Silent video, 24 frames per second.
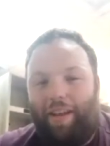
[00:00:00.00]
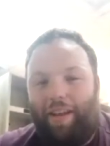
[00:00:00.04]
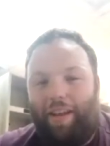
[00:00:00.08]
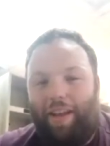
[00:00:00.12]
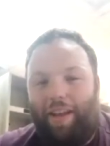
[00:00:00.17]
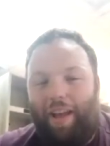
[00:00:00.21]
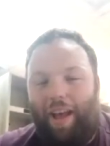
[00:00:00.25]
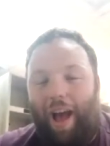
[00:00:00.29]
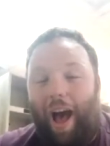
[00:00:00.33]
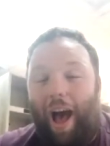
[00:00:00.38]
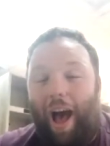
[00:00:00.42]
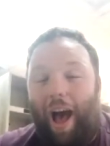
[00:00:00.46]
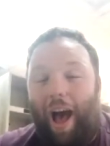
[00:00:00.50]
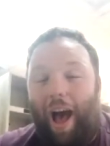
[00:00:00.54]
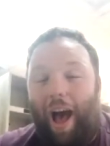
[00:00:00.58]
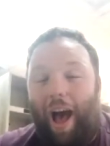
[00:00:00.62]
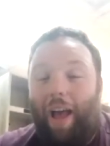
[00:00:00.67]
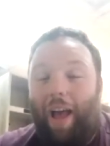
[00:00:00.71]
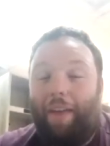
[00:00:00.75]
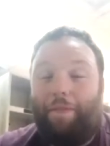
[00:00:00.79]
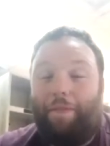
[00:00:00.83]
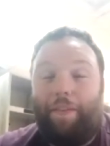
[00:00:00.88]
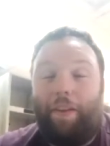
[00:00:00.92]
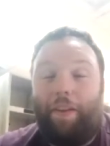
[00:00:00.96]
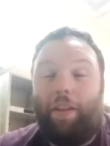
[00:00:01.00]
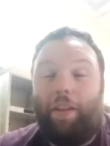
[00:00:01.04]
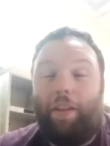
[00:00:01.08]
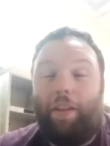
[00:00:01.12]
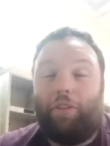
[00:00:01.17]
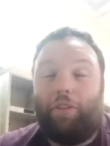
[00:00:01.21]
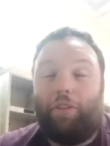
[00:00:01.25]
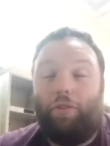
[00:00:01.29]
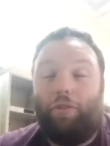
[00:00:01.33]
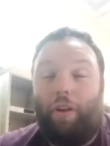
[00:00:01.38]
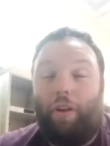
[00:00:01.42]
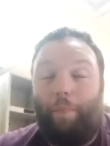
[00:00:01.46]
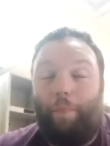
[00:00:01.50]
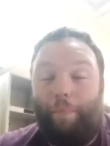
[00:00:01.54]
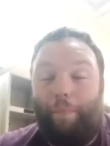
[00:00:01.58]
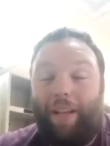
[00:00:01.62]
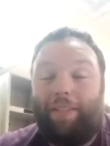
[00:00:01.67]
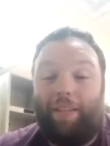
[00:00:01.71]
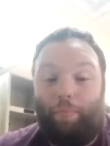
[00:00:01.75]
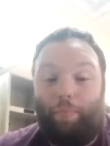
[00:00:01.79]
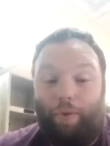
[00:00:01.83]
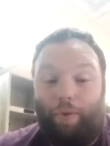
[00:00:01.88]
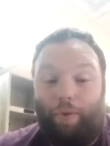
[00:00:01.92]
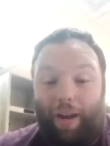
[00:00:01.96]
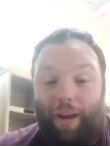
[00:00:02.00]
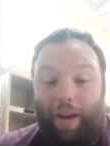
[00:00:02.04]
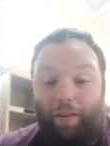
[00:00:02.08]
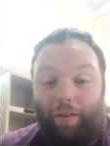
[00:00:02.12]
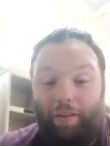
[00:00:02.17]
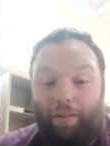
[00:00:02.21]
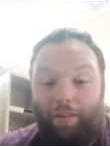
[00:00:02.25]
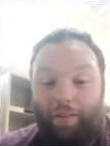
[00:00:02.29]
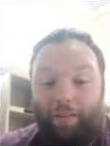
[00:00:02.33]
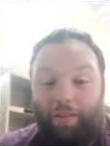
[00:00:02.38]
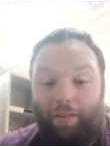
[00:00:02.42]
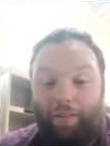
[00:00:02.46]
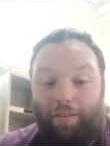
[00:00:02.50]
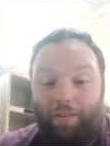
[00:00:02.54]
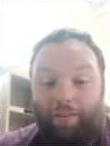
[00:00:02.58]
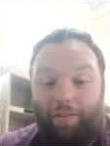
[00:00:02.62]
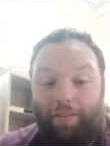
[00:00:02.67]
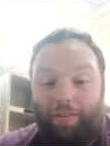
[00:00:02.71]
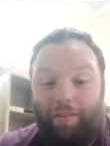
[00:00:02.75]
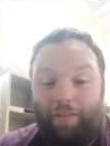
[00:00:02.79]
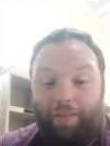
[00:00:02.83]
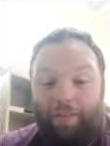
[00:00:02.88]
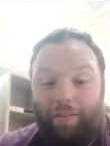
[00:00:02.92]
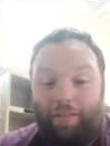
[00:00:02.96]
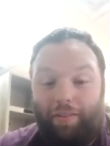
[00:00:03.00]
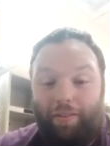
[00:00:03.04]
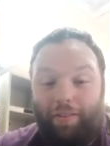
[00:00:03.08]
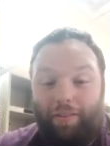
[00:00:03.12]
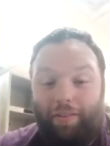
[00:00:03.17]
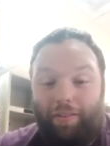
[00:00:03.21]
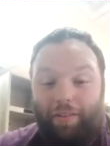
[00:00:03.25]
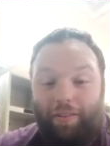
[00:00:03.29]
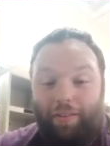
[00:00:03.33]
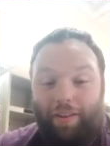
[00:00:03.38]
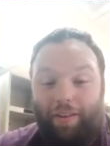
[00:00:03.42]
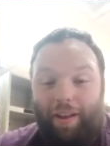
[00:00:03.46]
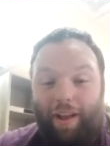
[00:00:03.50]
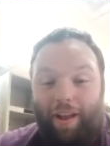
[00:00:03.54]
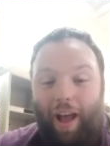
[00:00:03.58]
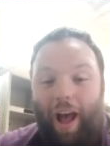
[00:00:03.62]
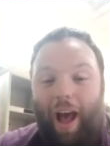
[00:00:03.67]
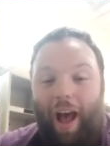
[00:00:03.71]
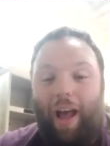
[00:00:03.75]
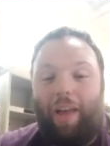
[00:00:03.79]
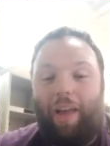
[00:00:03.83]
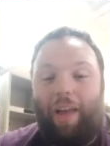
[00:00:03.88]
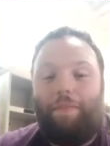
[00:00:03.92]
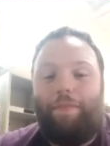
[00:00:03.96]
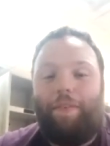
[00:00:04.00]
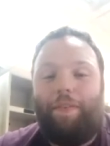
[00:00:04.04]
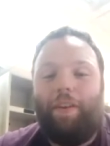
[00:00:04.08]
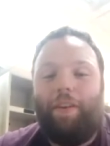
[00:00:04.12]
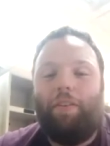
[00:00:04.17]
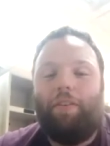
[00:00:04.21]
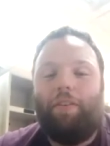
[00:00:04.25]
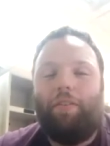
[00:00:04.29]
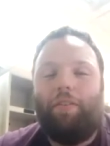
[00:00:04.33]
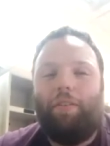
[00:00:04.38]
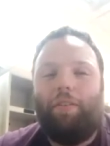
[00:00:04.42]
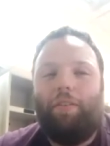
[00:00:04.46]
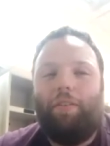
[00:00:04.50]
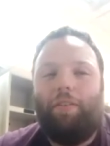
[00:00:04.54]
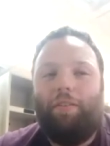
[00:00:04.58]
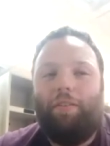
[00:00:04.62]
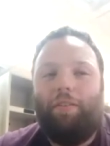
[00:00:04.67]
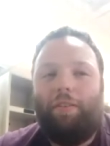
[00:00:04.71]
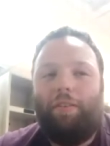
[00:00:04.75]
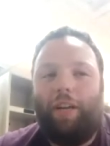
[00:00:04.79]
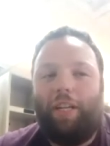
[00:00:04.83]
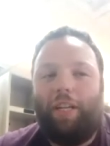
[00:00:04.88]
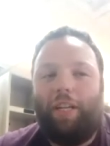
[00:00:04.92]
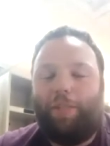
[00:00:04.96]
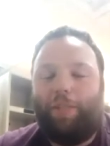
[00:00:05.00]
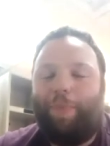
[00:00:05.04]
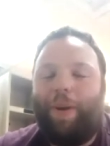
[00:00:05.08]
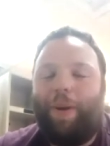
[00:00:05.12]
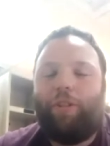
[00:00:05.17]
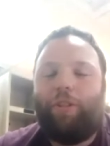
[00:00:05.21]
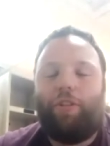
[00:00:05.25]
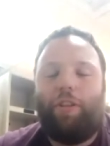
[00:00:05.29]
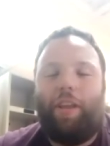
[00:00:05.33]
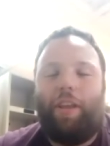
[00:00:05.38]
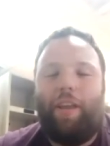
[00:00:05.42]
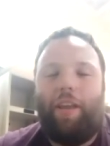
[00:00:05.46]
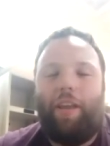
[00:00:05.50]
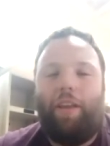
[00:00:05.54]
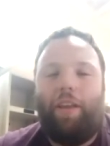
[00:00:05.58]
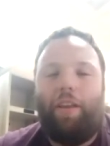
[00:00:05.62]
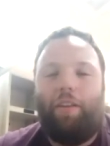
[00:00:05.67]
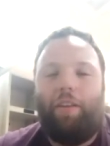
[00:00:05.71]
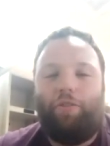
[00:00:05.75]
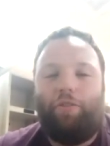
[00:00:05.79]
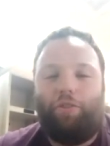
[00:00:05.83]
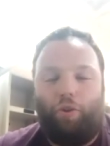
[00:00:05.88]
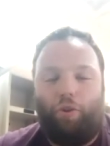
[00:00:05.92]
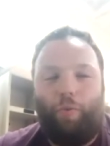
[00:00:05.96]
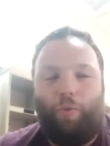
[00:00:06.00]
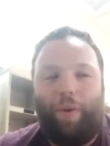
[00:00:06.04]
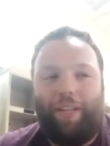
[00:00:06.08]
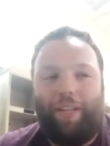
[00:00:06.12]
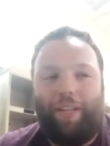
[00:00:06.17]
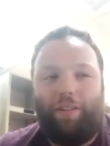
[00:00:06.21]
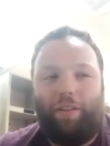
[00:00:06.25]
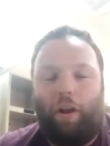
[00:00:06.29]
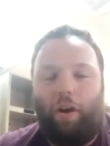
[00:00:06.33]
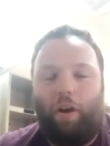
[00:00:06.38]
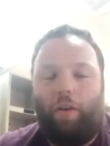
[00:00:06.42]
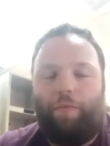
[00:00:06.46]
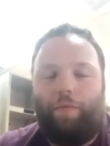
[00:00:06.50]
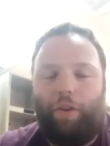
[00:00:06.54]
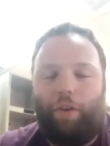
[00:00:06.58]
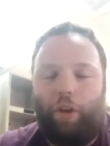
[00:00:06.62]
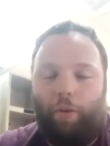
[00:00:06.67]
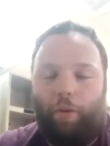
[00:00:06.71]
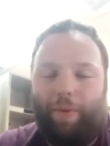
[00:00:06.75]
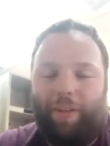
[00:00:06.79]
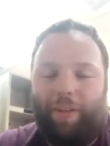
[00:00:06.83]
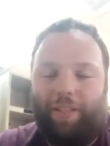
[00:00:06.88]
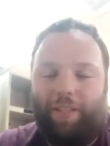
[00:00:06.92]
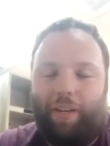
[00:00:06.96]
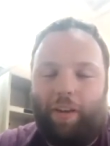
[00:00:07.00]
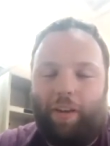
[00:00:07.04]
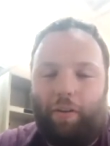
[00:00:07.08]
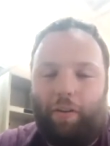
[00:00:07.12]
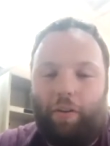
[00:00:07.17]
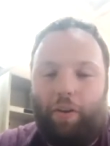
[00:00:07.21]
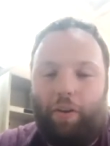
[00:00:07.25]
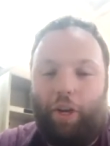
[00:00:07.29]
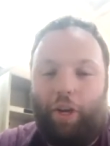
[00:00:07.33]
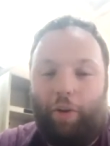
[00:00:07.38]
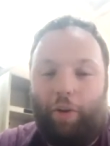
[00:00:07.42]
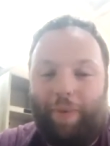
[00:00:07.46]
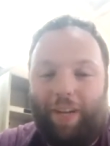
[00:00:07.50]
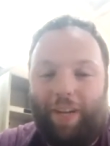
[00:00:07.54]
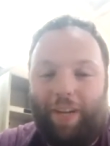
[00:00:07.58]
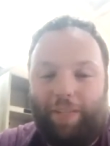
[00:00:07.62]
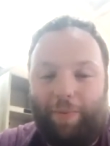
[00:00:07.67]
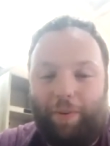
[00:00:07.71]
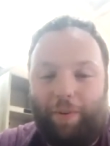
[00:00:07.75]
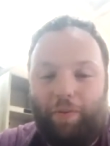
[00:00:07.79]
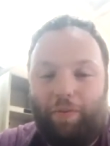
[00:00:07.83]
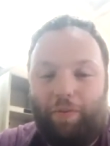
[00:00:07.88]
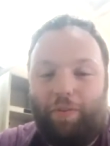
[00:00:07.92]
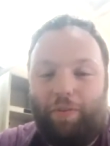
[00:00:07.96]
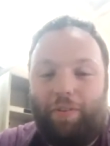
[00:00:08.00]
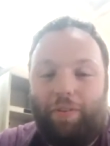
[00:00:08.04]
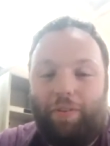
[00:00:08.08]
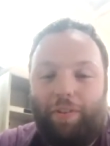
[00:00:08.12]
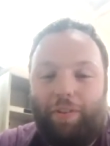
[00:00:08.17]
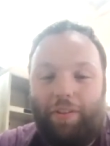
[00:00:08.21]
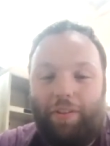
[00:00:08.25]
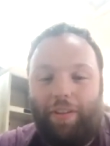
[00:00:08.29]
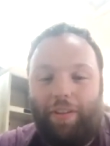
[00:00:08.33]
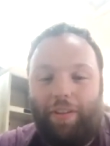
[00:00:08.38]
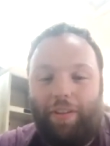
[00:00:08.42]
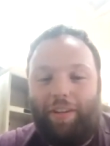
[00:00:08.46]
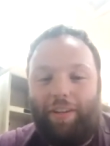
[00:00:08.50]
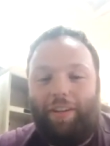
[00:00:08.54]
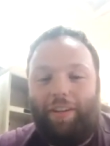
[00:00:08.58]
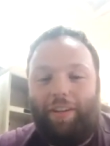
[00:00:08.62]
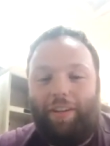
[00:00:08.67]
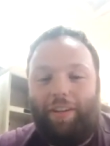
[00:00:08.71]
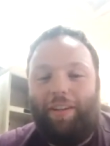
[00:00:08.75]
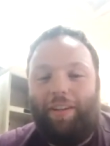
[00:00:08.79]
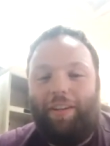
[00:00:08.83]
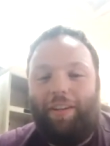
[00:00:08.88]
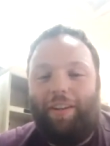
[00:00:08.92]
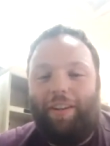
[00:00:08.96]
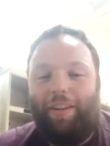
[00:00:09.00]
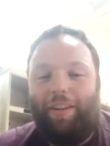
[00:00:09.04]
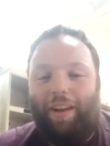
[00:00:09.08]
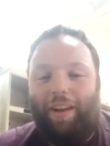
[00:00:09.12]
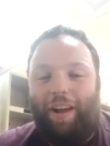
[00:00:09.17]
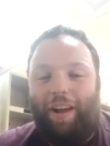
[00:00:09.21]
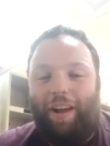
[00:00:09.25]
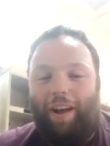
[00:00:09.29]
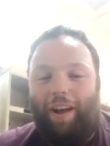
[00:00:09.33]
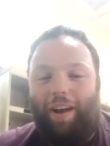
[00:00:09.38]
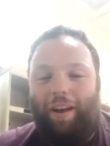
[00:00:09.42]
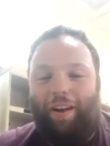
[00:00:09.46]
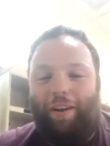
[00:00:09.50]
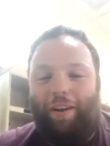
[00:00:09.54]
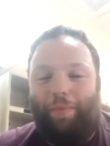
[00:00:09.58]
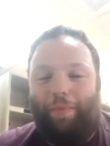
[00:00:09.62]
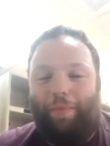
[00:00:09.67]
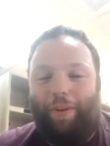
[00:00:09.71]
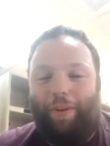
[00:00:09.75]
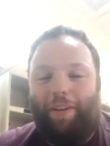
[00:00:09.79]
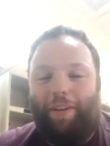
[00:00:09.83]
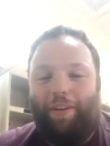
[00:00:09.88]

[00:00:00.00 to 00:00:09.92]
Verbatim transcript: I feel immensely proud. I feel, especially two weeks ago for Yom HaZikaron and Yom HaTzmaut, um,